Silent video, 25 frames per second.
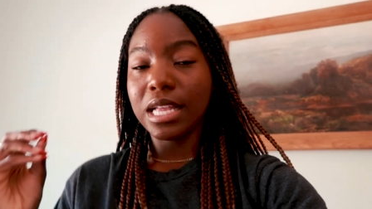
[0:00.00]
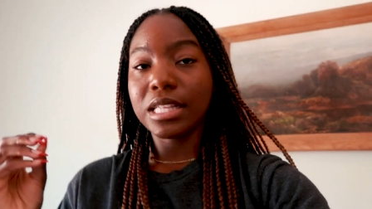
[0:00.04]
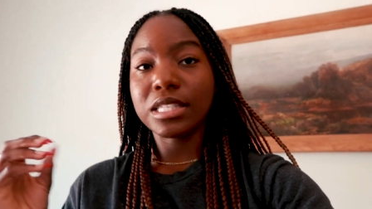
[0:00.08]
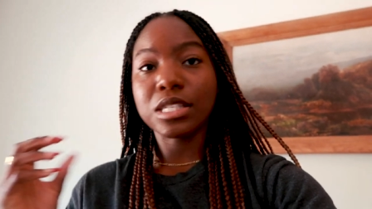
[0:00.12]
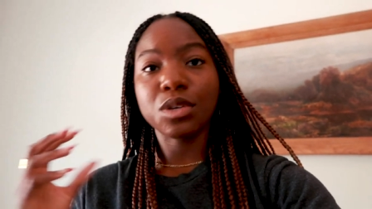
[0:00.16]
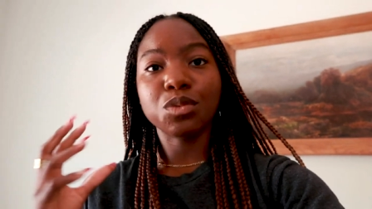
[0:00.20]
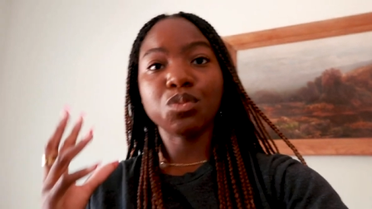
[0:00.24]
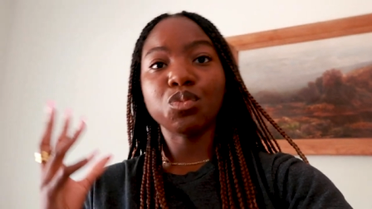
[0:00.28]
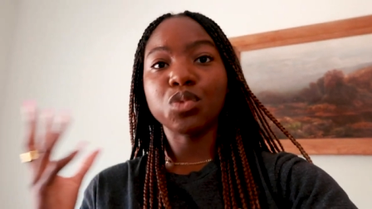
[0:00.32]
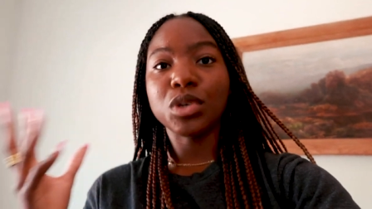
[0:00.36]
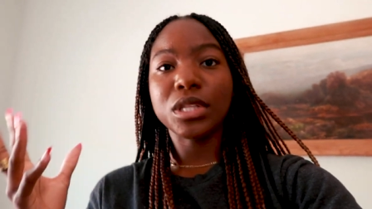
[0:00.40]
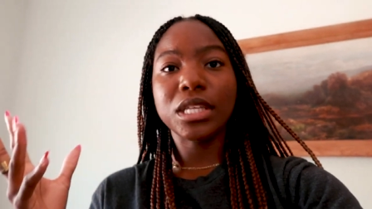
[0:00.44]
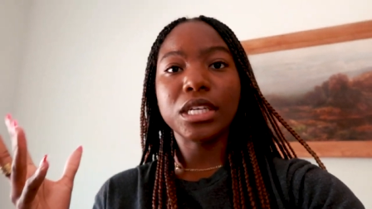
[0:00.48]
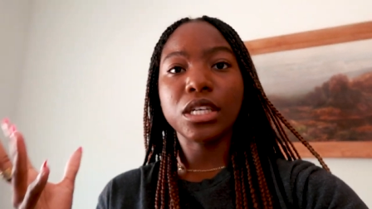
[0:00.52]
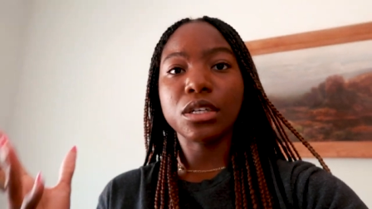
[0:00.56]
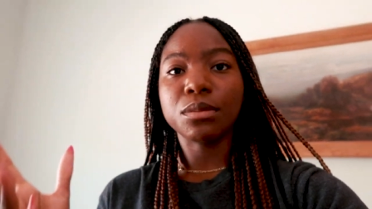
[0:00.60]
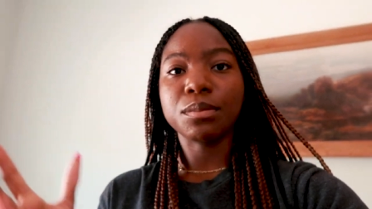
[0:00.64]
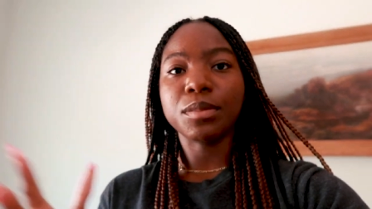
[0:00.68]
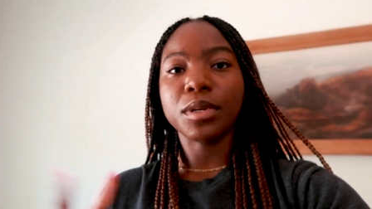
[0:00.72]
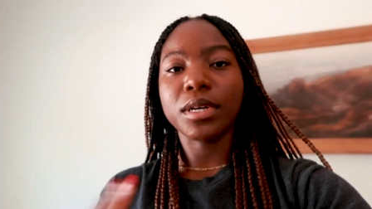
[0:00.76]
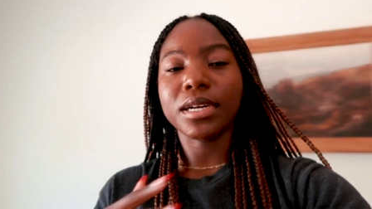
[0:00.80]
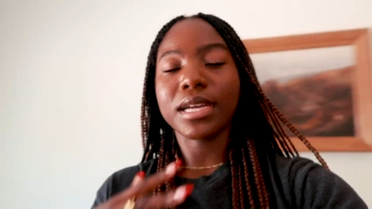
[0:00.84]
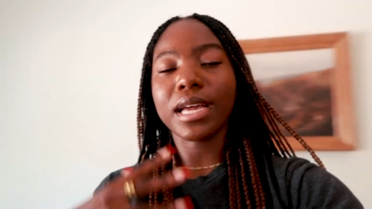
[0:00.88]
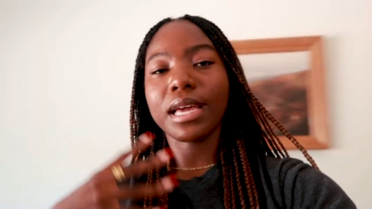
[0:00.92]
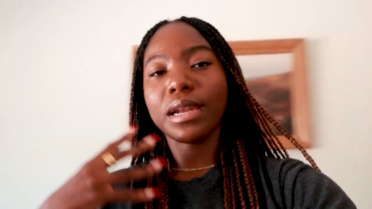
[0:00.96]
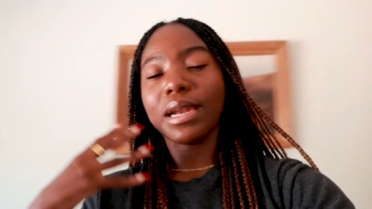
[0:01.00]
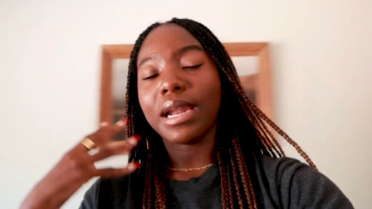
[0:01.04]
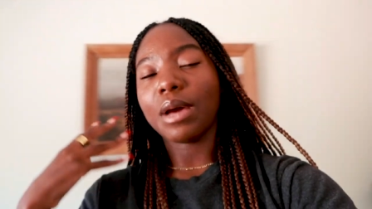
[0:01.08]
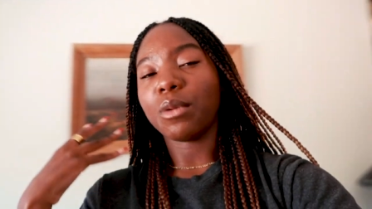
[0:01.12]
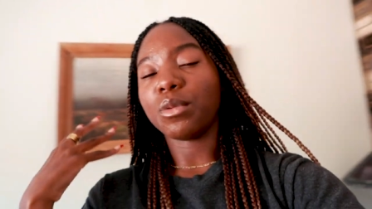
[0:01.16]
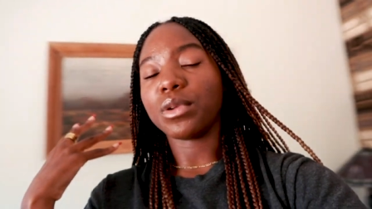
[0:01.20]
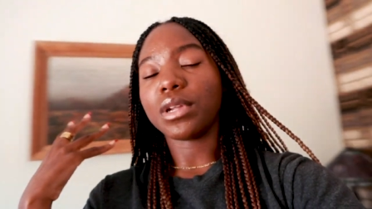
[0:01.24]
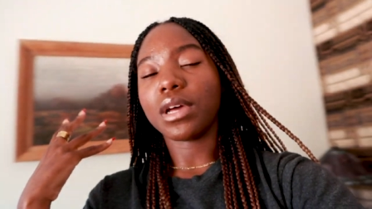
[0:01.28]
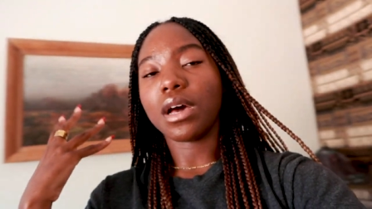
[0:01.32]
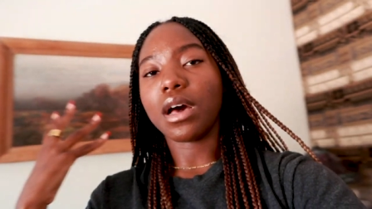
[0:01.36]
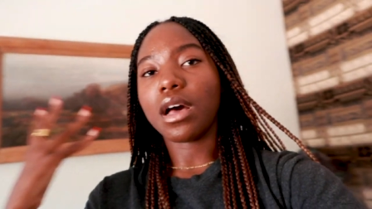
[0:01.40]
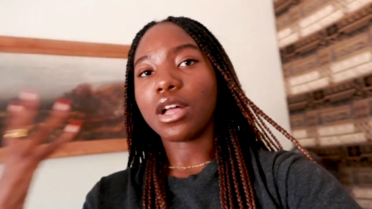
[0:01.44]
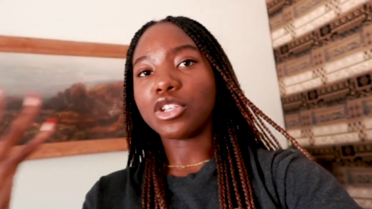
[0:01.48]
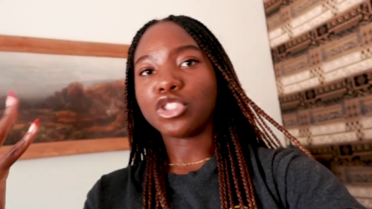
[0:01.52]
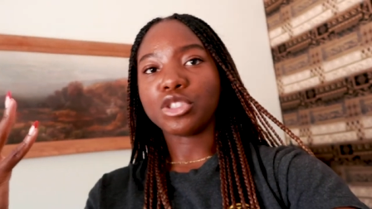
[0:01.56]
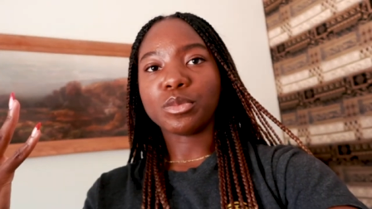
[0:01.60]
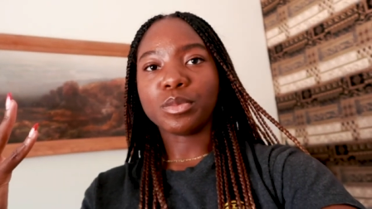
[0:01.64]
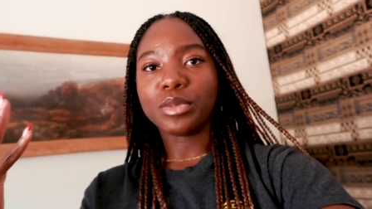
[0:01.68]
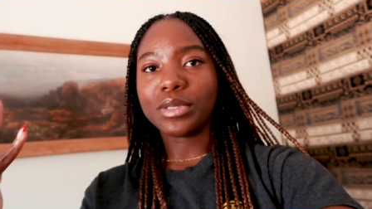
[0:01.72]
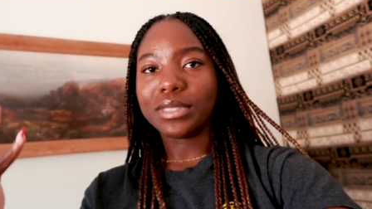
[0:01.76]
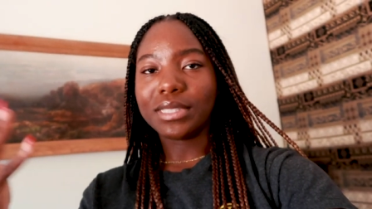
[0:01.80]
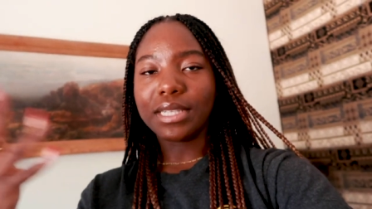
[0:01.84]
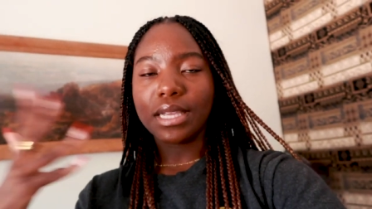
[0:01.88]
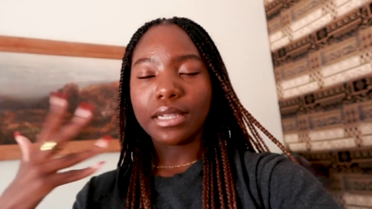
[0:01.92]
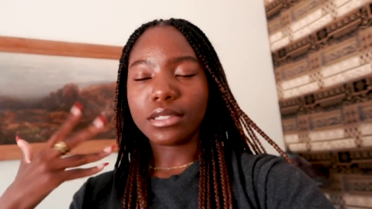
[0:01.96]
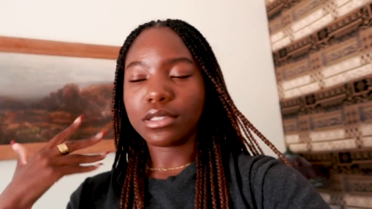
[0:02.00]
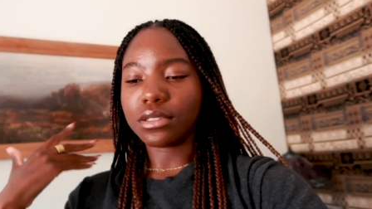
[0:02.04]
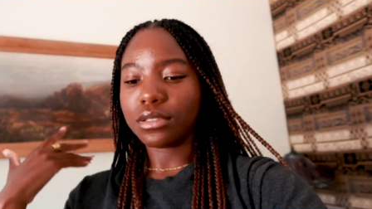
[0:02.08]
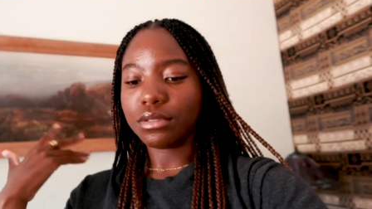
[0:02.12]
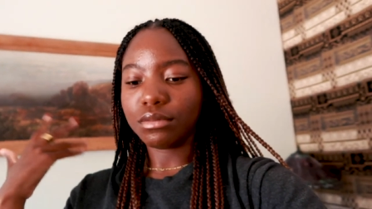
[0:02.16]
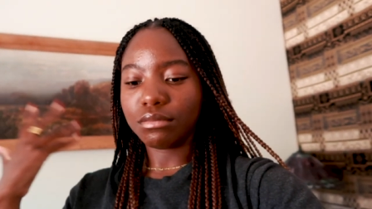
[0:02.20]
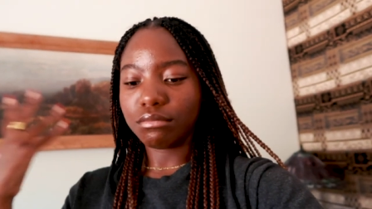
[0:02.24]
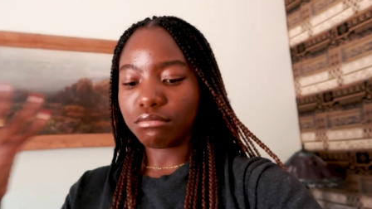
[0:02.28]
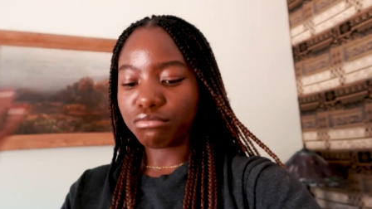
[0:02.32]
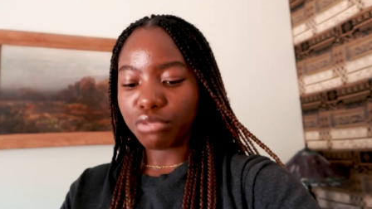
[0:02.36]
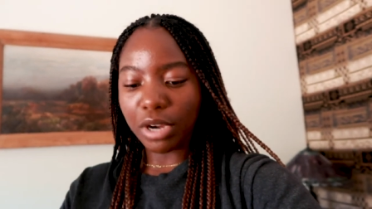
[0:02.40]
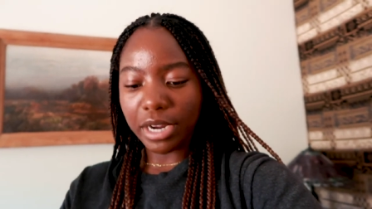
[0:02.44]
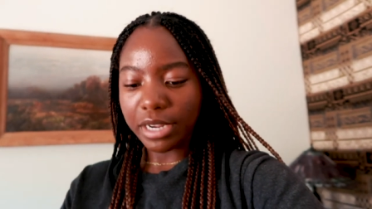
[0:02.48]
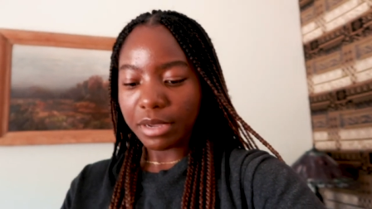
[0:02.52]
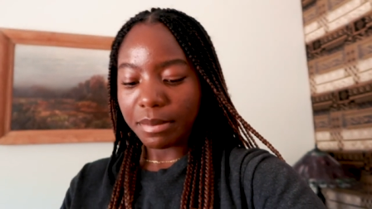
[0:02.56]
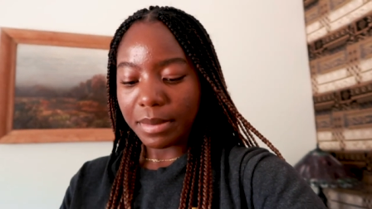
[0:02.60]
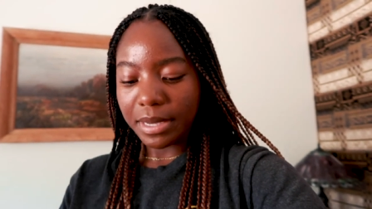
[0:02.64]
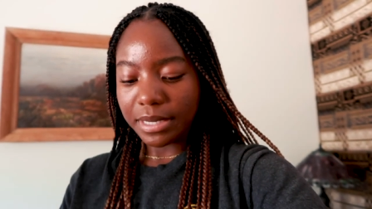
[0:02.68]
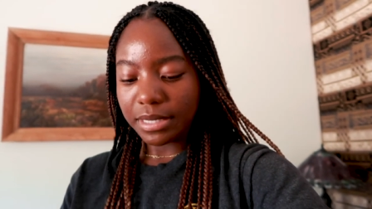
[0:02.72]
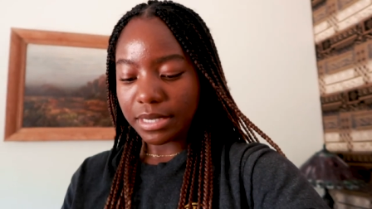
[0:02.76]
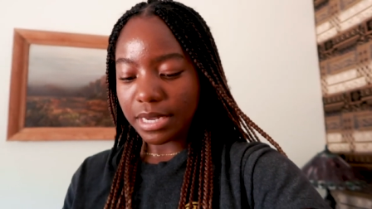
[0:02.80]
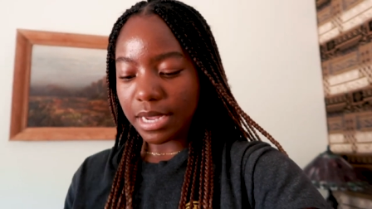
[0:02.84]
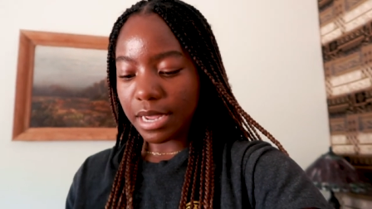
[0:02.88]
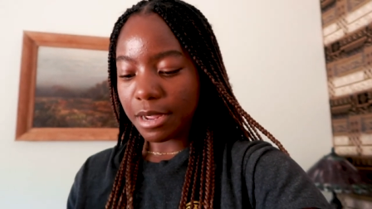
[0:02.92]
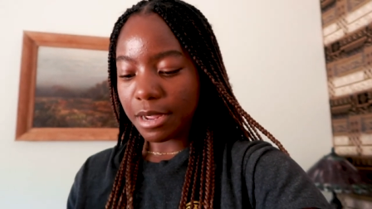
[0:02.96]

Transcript: it's a really good book and I would 100% recommend